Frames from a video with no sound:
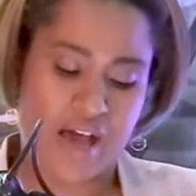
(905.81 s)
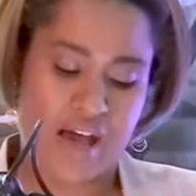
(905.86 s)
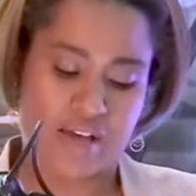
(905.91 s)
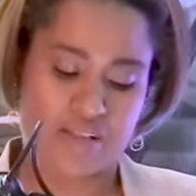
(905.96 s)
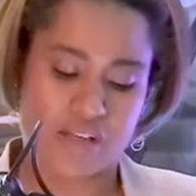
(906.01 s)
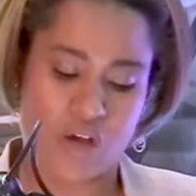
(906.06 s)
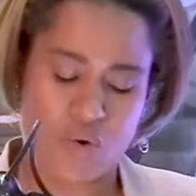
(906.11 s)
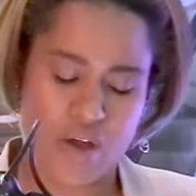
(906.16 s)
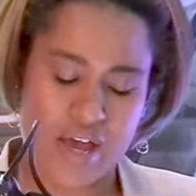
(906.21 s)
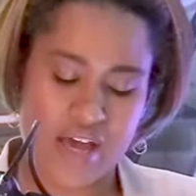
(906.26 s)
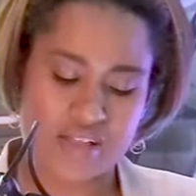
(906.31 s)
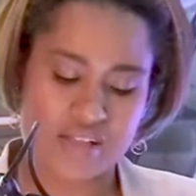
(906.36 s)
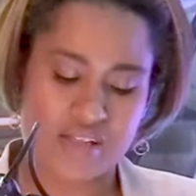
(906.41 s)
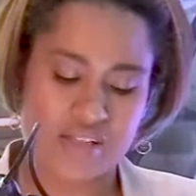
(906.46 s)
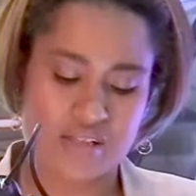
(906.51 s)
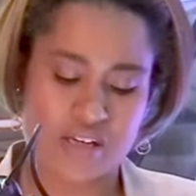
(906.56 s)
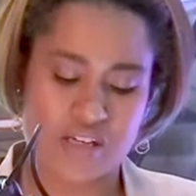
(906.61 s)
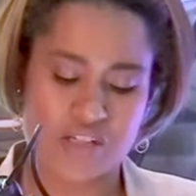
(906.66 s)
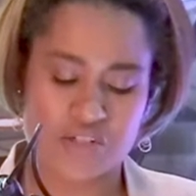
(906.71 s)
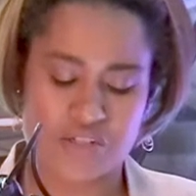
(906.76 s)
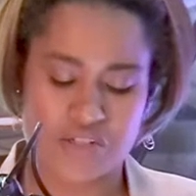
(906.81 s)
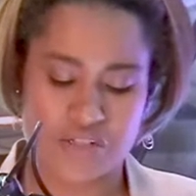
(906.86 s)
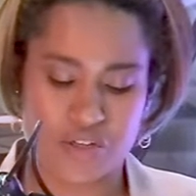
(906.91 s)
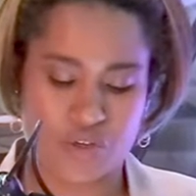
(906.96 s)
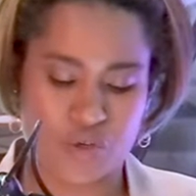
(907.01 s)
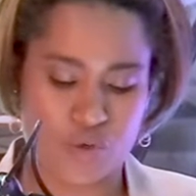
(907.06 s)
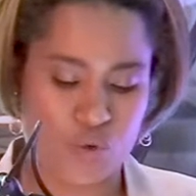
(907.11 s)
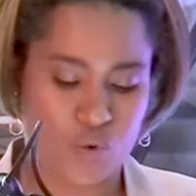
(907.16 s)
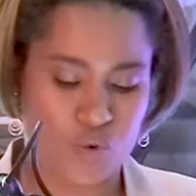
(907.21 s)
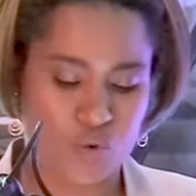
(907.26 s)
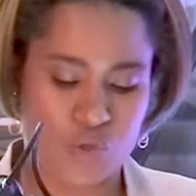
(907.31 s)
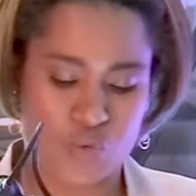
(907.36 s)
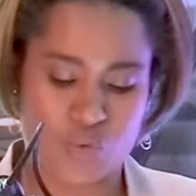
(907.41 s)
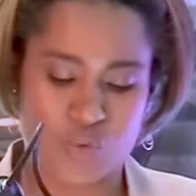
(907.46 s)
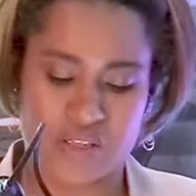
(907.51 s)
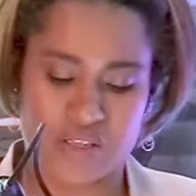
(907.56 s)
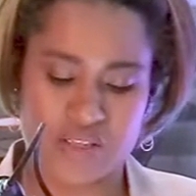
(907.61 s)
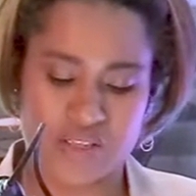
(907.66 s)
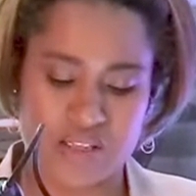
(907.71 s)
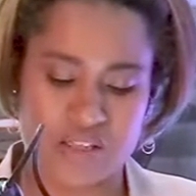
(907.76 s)
As our asset register grows
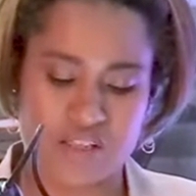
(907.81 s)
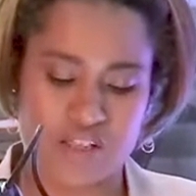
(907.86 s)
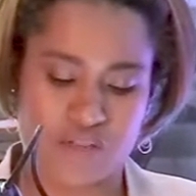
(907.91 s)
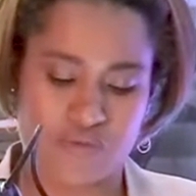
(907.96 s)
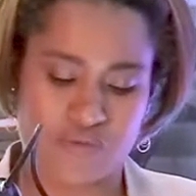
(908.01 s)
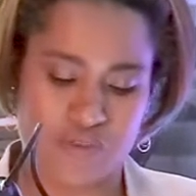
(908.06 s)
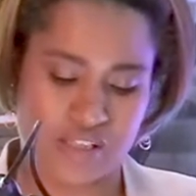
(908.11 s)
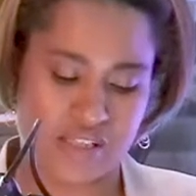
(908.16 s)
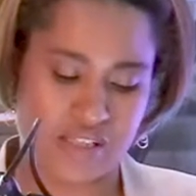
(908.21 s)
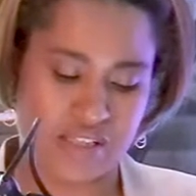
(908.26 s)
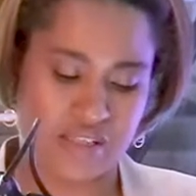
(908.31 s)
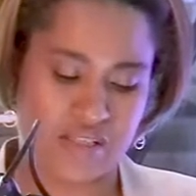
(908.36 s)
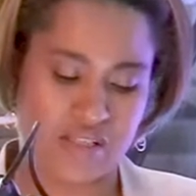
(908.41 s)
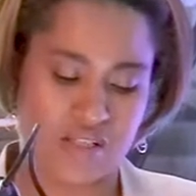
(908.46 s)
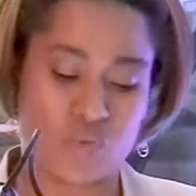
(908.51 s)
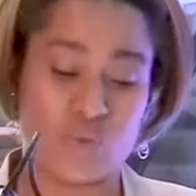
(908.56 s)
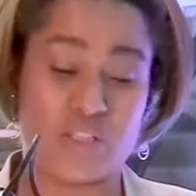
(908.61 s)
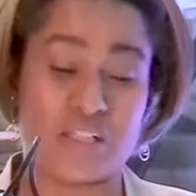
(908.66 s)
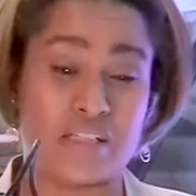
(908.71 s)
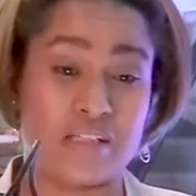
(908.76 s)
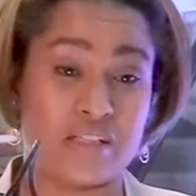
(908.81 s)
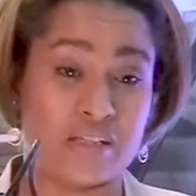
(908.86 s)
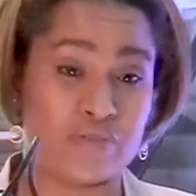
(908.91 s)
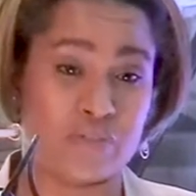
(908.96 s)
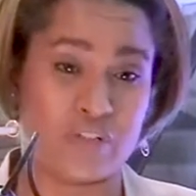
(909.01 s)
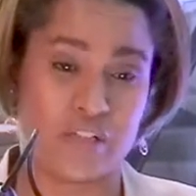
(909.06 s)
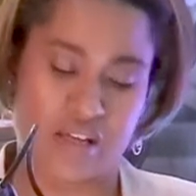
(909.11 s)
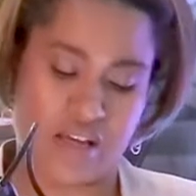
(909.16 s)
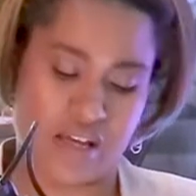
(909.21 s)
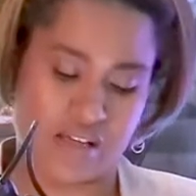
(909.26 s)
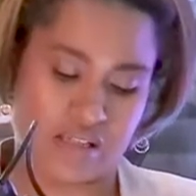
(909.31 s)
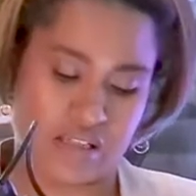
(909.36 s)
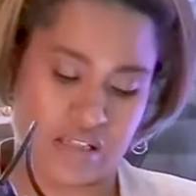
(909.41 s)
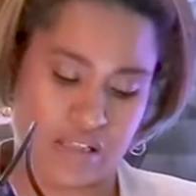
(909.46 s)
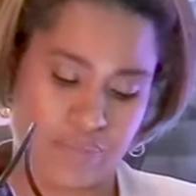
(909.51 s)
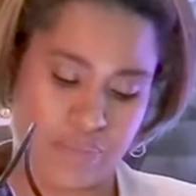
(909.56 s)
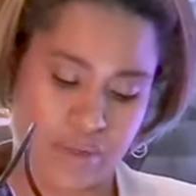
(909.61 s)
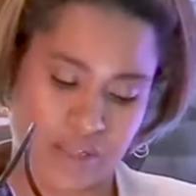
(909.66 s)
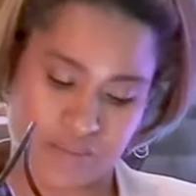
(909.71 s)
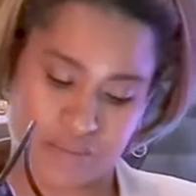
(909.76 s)
with each facility we deliver as a
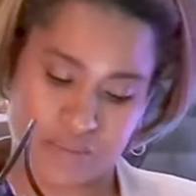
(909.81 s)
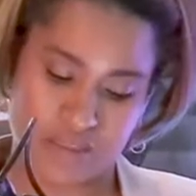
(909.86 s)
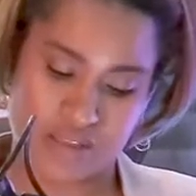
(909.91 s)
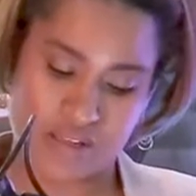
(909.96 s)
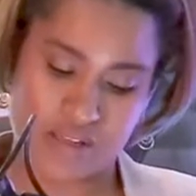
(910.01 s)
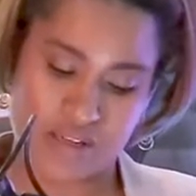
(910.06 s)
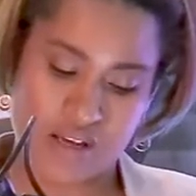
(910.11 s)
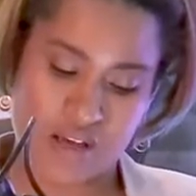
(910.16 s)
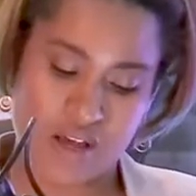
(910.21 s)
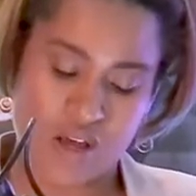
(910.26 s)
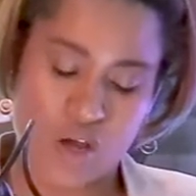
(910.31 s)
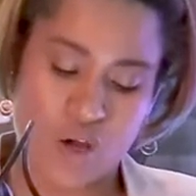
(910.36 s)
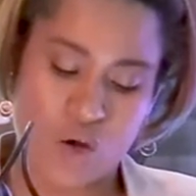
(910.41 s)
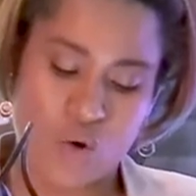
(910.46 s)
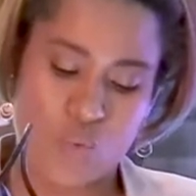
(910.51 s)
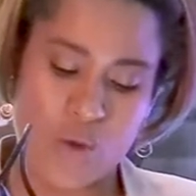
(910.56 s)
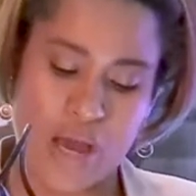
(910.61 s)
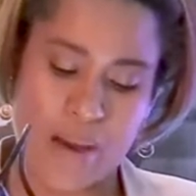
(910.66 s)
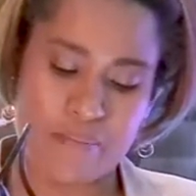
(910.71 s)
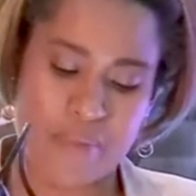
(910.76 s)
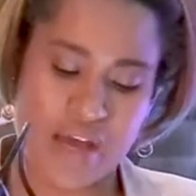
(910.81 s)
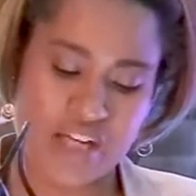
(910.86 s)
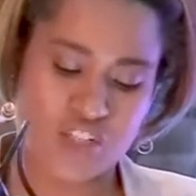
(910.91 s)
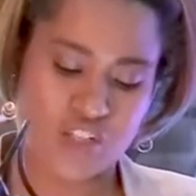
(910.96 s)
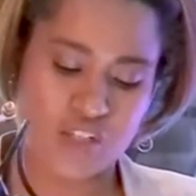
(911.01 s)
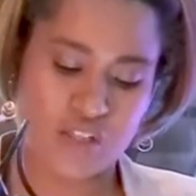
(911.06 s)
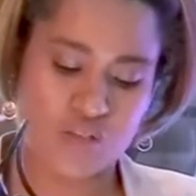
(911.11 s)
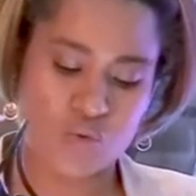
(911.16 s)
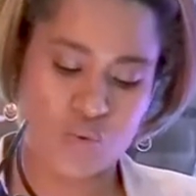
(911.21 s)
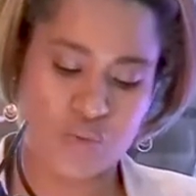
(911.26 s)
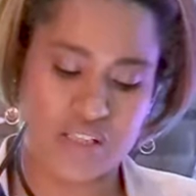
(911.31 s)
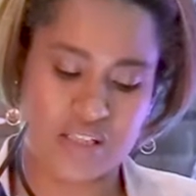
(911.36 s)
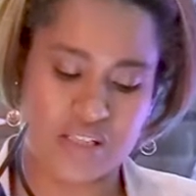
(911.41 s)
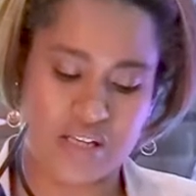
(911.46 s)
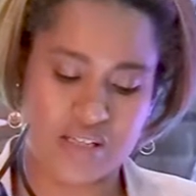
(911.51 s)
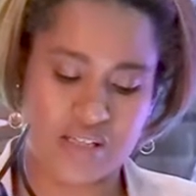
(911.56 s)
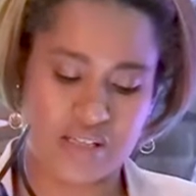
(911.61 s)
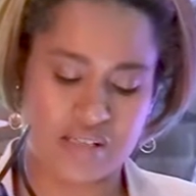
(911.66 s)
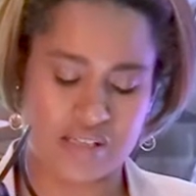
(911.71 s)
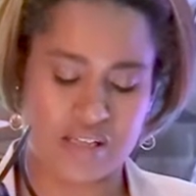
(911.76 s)
department, we are matching it with the
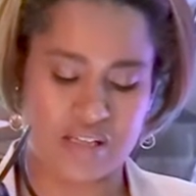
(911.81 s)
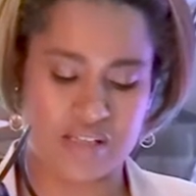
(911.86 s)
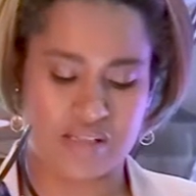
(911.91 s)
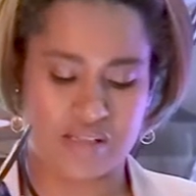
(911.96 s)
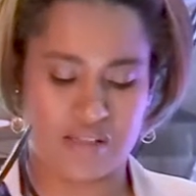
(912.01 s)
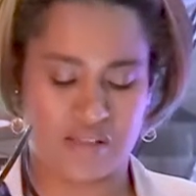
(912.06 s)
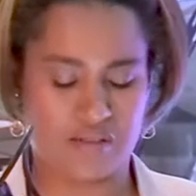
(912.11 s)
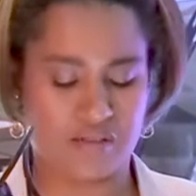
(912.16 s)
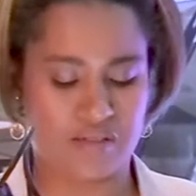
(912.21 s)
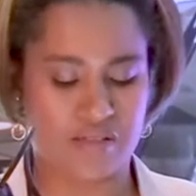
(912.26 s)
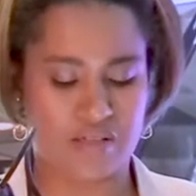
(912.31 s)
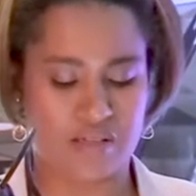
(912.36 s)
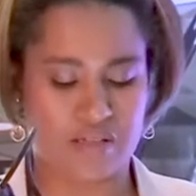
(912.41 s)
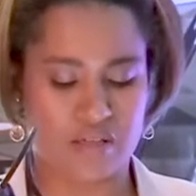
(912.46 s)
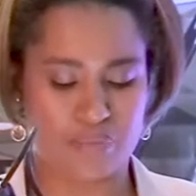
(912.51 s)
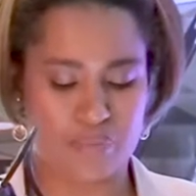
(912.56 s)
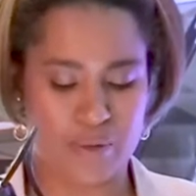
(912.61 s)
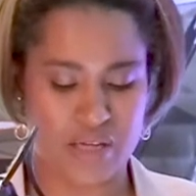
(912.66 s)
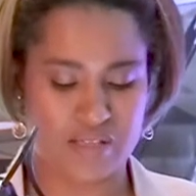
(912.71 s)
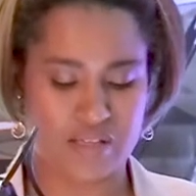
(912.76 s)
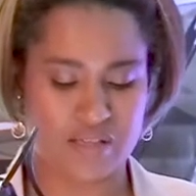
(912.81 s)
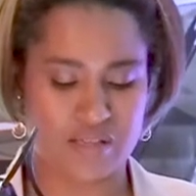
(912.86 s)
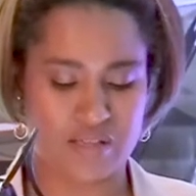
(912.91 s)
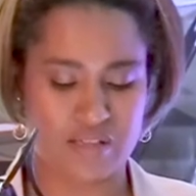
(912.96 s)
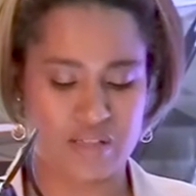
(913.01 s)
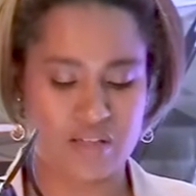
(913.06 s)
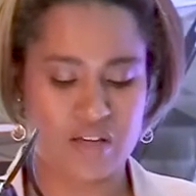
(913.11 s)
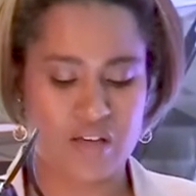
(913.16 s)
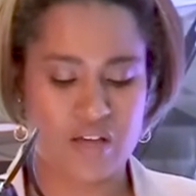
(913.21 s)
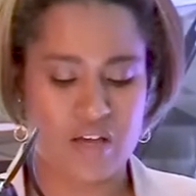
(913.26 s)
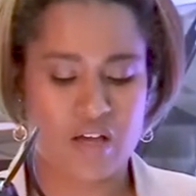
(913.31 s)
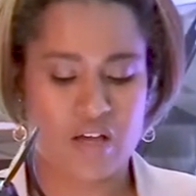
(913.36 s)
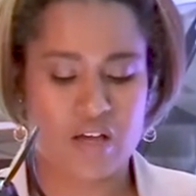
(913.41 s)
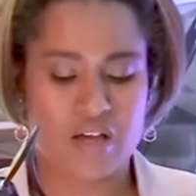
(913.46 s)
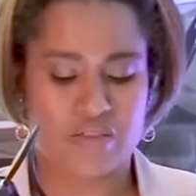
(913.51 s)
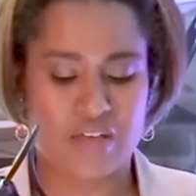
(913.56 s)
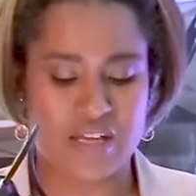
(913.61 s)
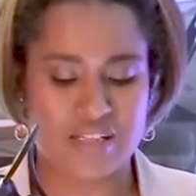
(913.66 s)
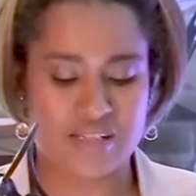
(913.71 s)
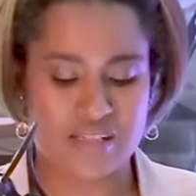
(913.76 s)
necessary skills and capacity
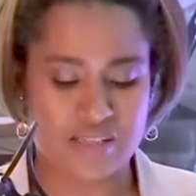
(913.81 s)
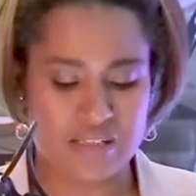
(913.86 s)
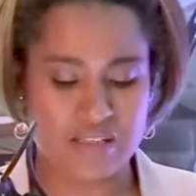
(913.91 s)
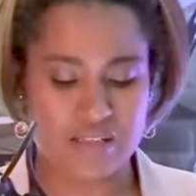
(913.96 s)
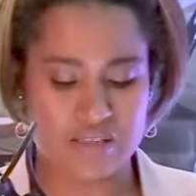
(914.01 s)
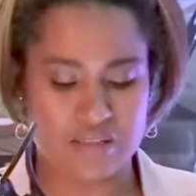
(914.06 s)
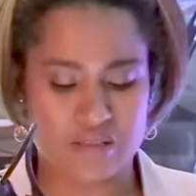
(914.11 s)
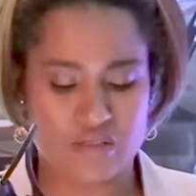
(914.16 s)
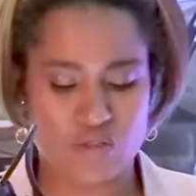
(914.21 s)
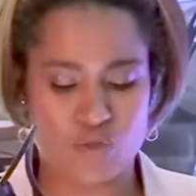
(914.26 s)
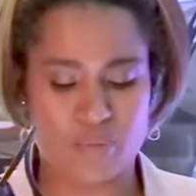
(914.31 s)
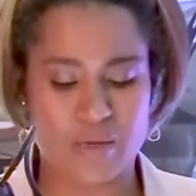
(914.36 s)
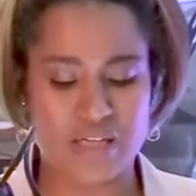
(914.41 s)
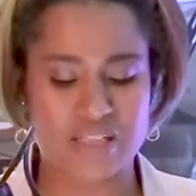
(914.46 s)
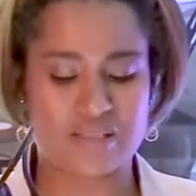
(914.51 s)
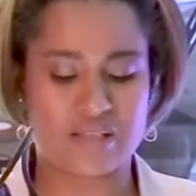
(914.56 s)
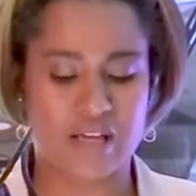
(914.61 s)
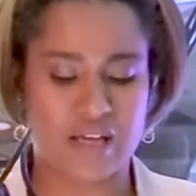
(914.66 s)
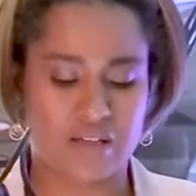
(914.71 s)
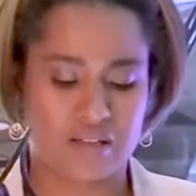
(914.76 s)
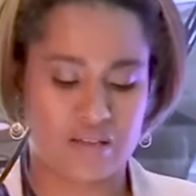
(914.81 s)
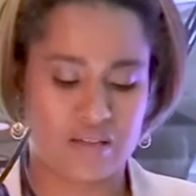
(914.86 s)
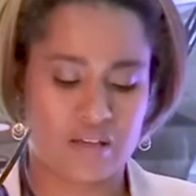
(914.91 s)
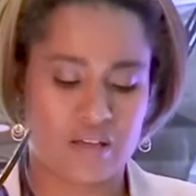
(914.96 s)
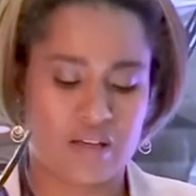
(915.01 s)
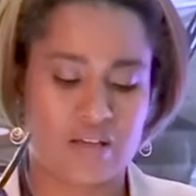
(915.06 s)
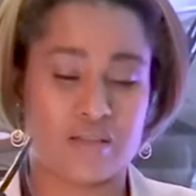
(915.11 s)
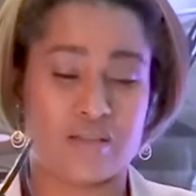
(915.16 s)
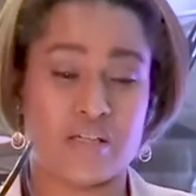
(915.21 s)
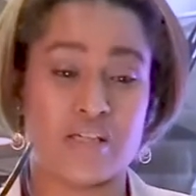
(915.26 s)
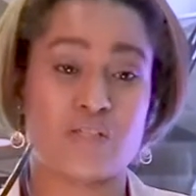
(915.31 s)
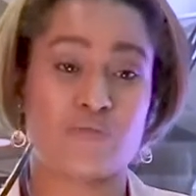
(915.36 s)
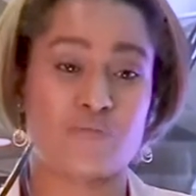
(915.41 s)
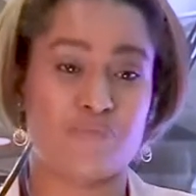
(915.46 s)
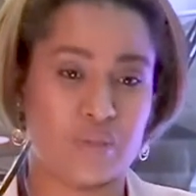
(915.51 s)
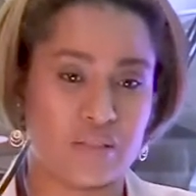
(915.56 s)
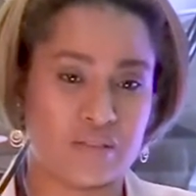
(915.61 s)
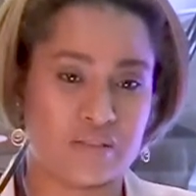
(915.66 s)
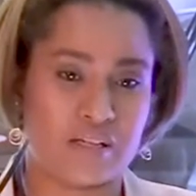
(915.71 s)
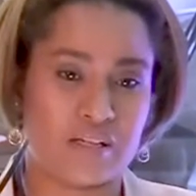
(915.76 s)
that's needed to maintain these
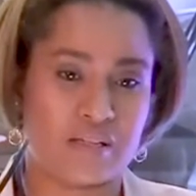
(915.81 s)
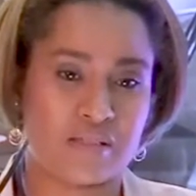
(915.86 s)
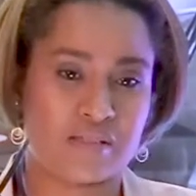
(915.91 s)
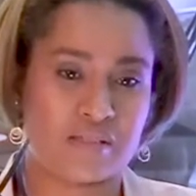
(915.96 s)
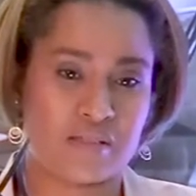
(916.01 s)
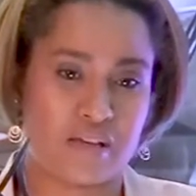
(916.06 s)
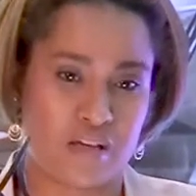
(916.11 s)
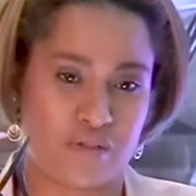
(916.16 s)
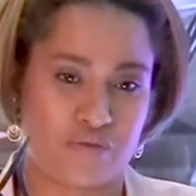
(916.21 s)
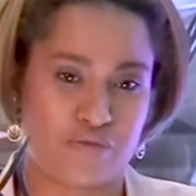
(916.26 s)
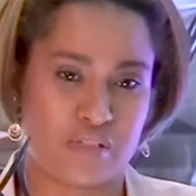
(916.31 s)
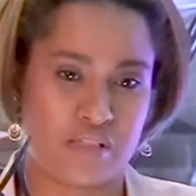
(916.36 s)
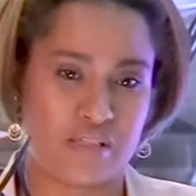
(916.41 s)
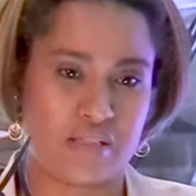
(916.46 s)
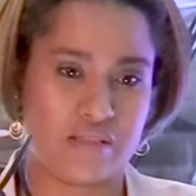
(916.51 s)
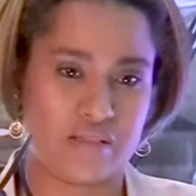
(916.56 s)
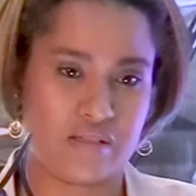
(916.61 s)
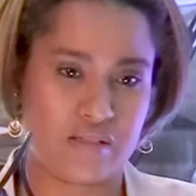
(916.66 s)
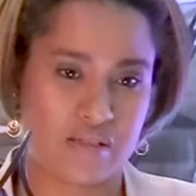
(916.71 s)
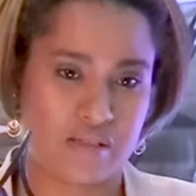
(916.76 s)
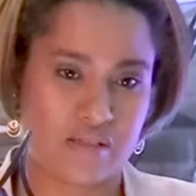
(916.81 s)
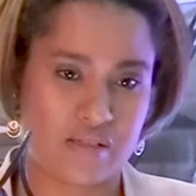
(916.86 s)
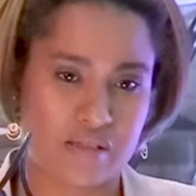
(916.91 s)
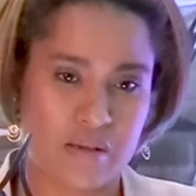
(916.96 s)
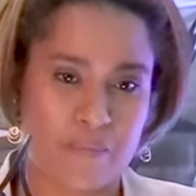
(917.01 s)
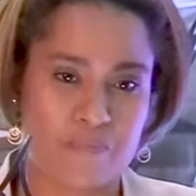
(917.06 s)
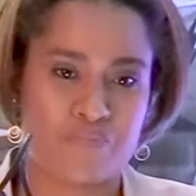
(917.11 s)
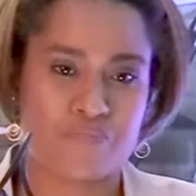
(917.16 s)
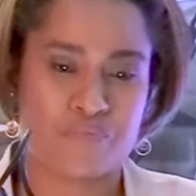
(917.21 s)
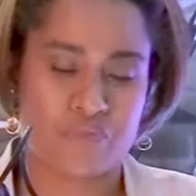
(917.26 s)
buildings and facilities.